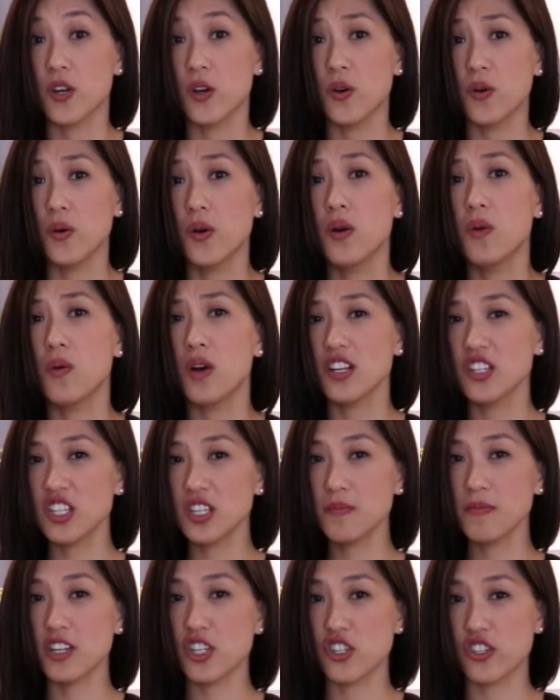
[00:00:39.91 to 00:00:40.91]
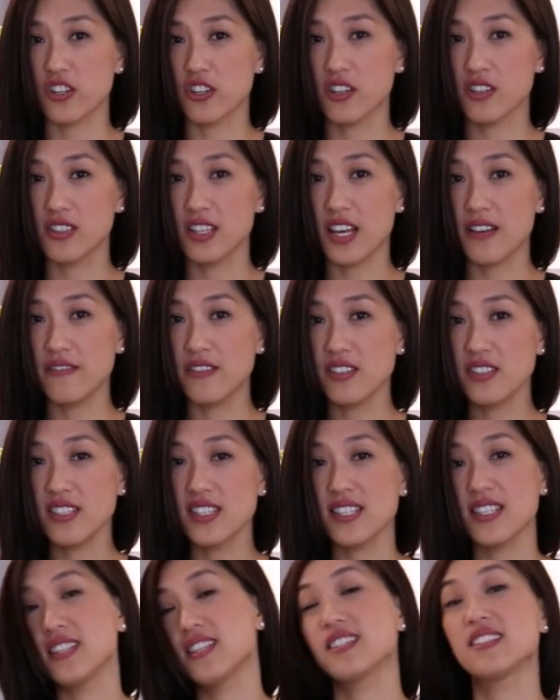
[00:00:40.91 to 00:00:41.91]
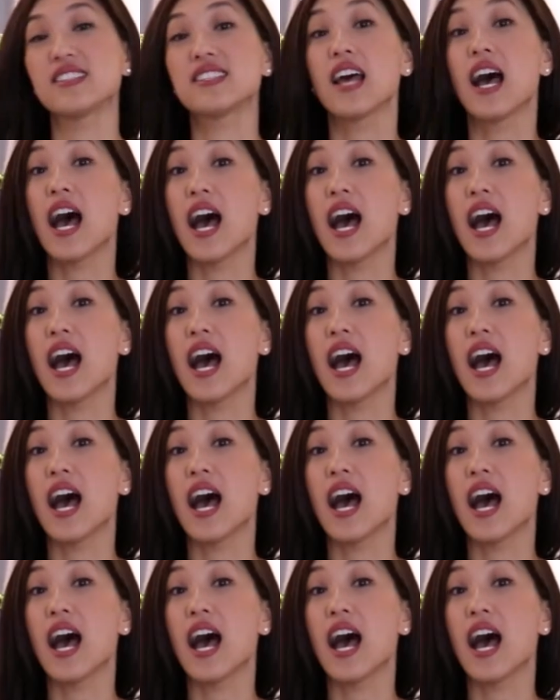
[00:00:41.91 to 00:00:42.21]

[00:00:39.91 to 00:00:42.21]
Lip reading: so watching my sugar levels